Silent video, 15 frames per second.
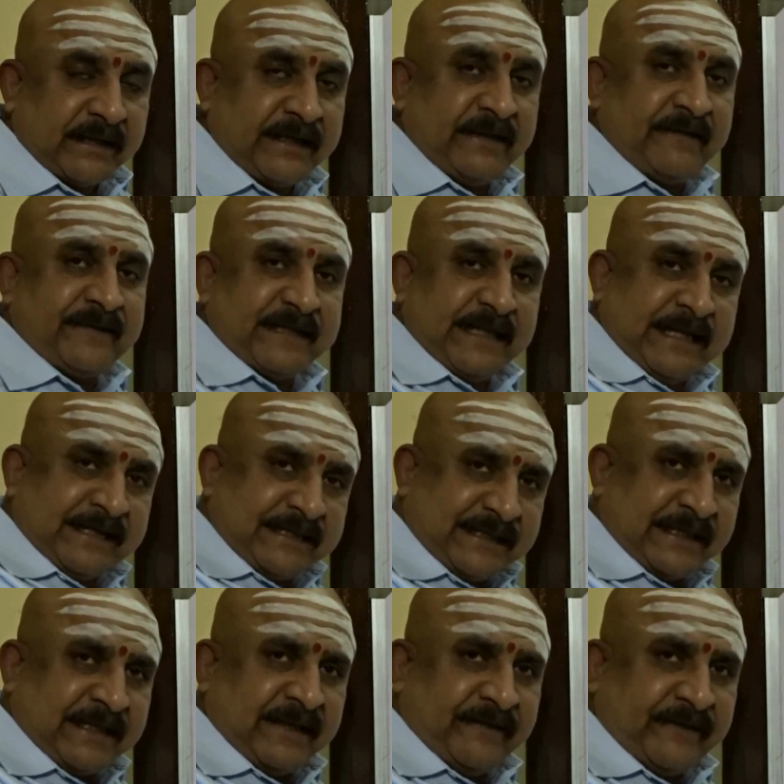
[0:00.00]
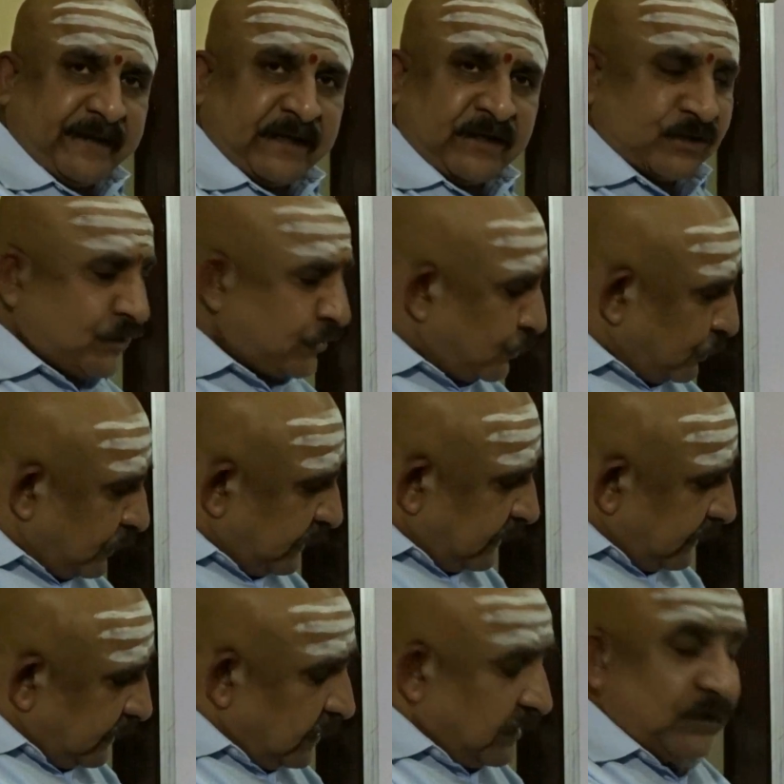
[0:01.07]
gives its significances to
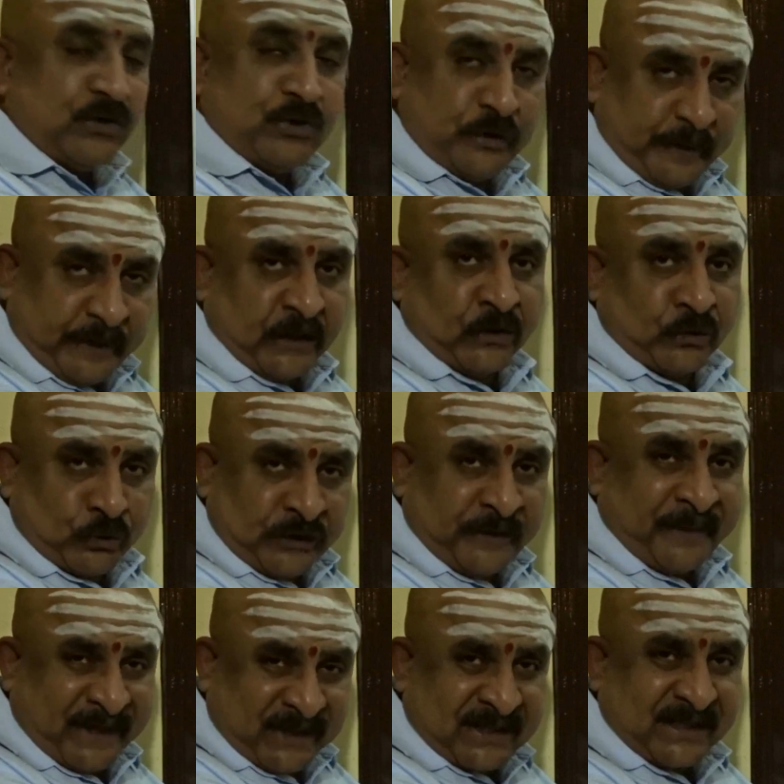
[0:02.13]
the Jupiter, to the